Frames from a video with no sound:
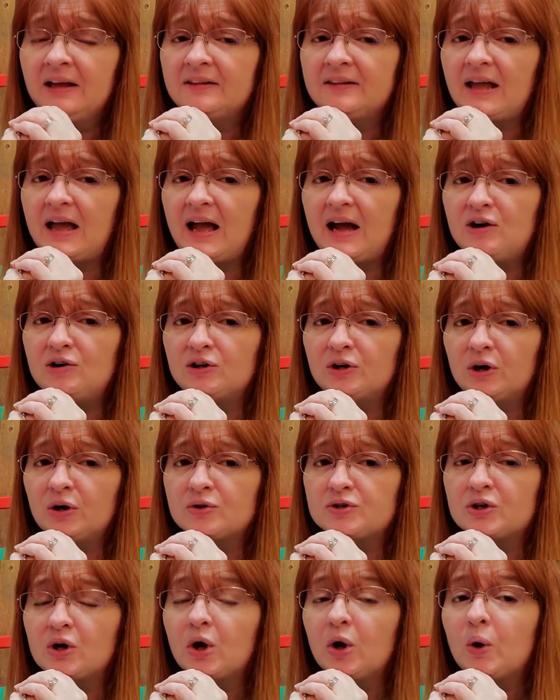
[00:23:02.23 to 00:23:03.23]
The owl
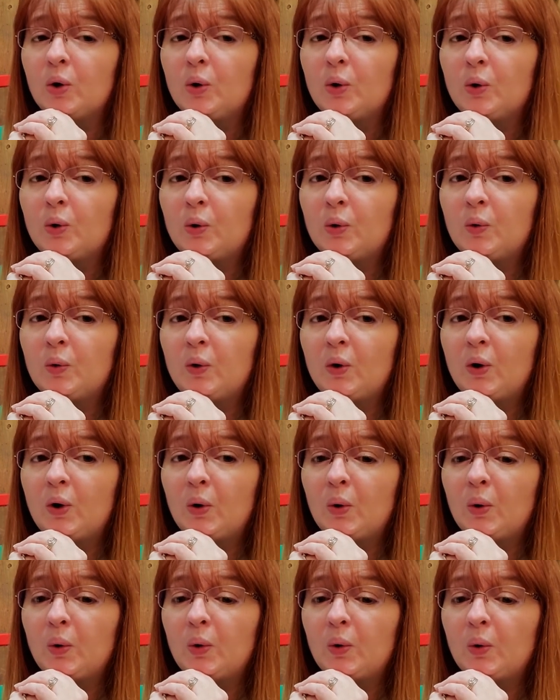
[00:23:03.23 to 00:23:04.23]
goes, whoo,
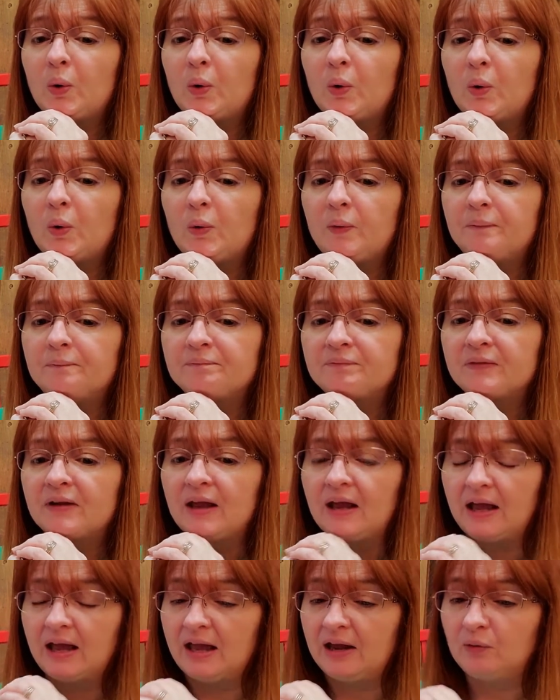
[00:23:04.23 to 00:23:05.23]
whoo.
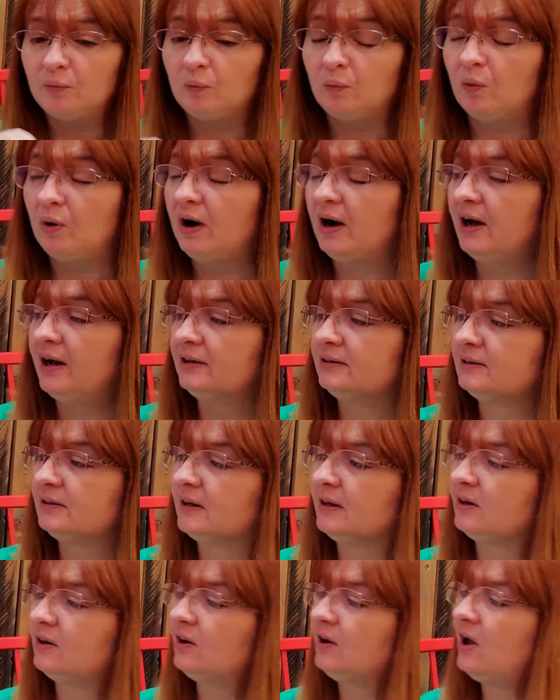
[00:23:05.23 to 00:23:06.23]
And one
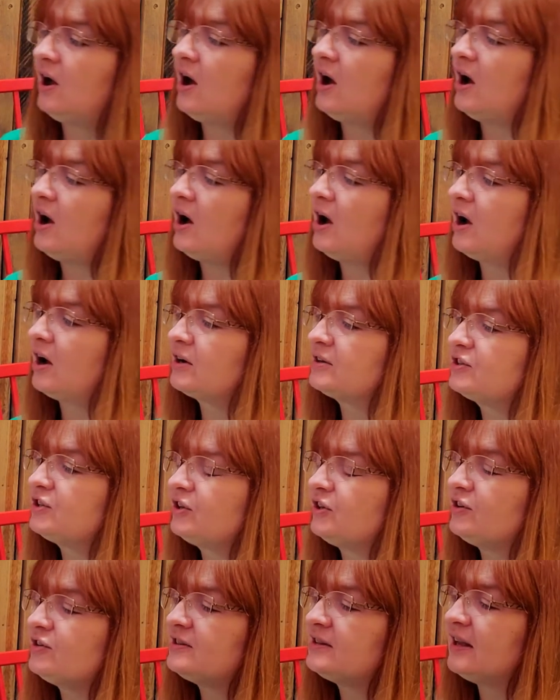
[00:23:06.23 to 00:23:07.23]
little log
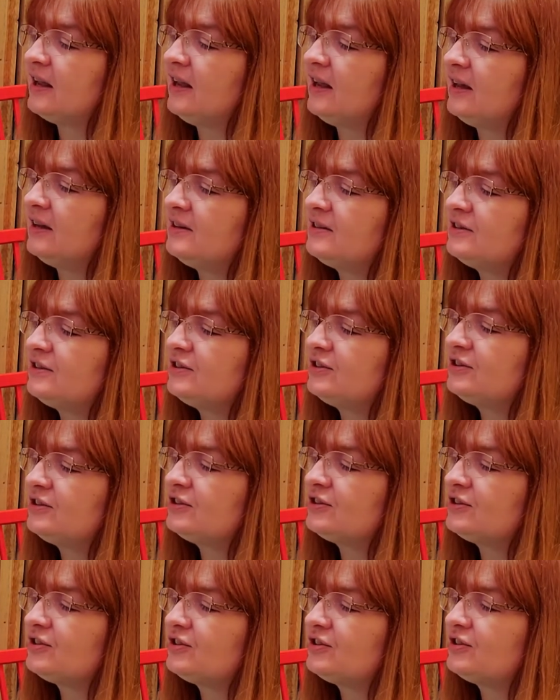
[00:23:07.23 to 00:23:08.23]
turns
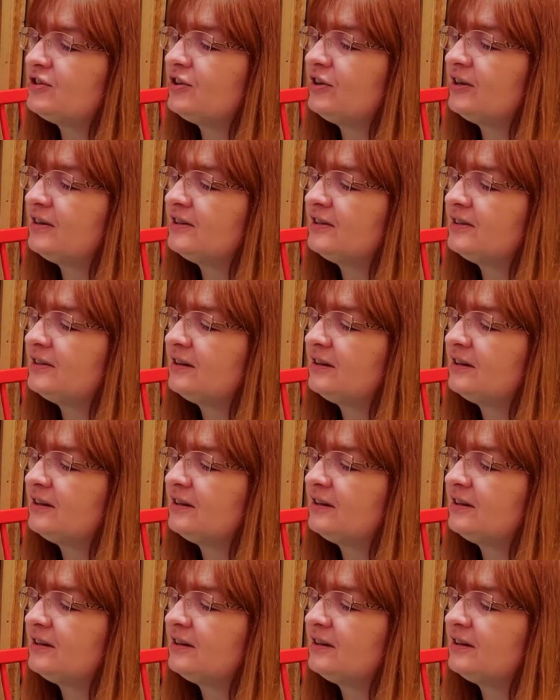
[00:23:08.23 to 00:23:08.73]
into soot.